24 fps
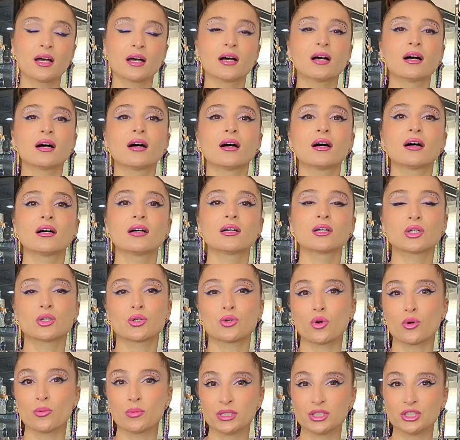
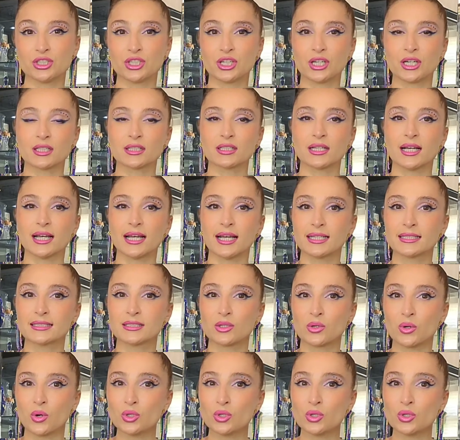chroma gel, and